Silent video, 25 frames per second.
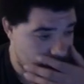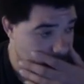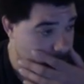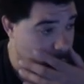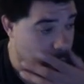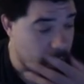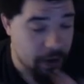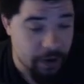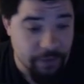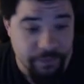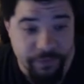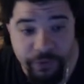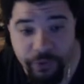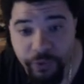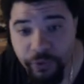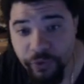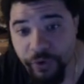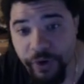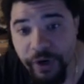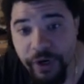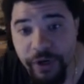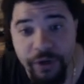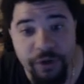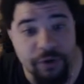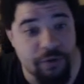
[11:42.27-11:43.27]
or if you
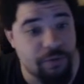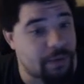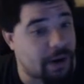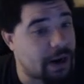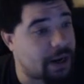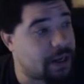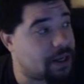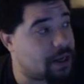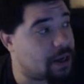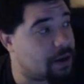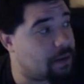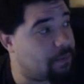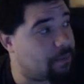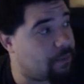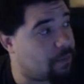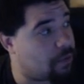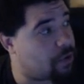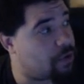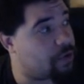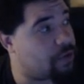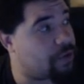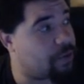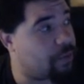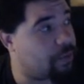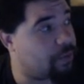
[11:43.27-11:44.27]
crit, you might get
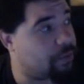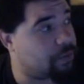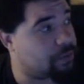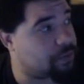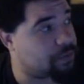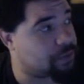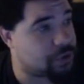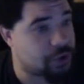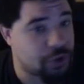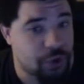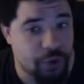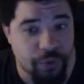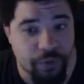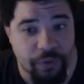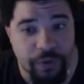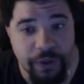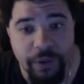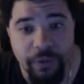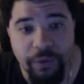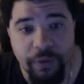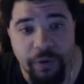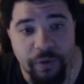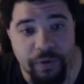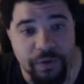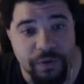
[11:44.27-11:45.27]
more than two
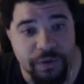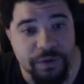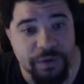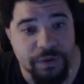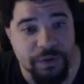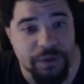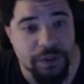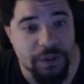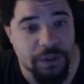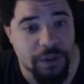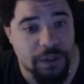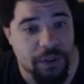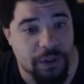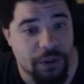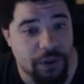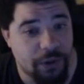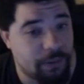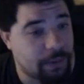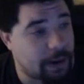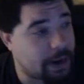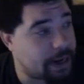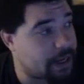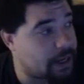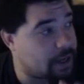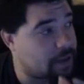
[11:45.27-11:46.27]
rerolls. You
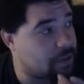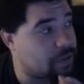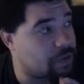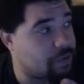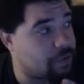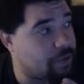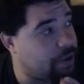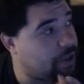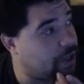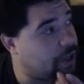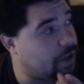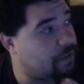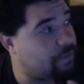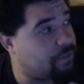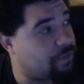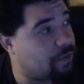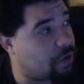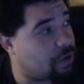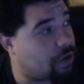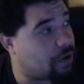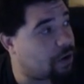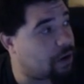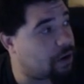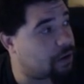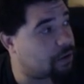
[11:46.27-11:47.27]
might get three,
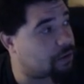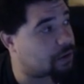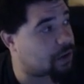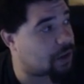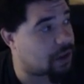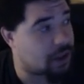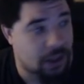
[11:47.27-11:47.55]
four.